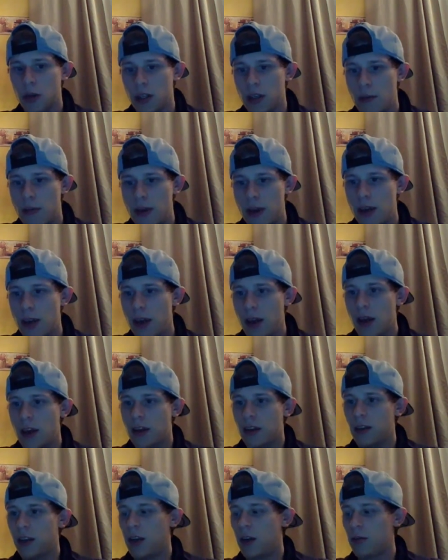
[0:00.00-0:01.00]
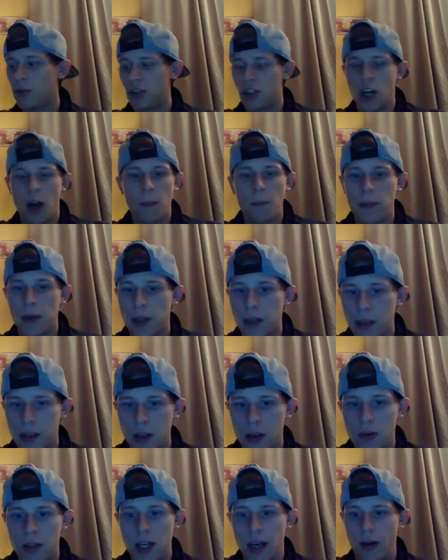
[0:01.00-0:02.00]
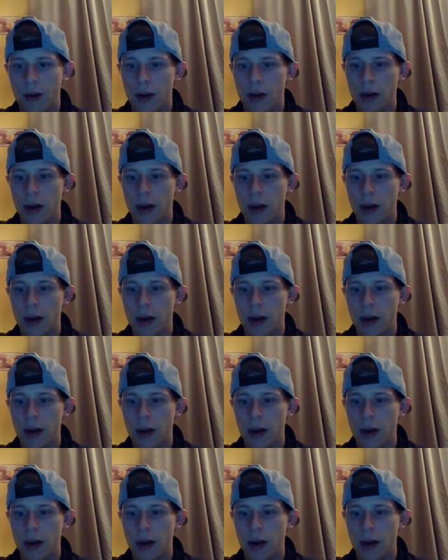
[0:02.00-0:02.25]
to be, jump into doTERRA.